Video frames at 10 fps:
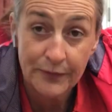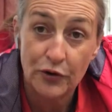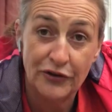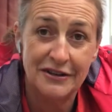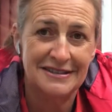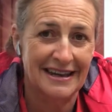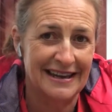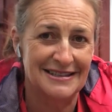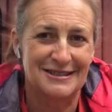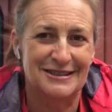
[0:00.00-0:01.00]
or in this
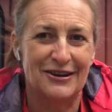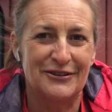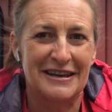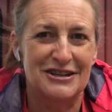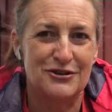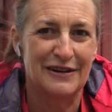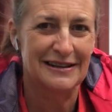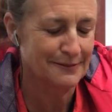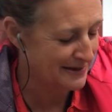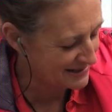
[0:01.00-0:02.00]
case on the edge of a
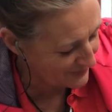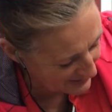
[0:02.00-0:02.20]
little piece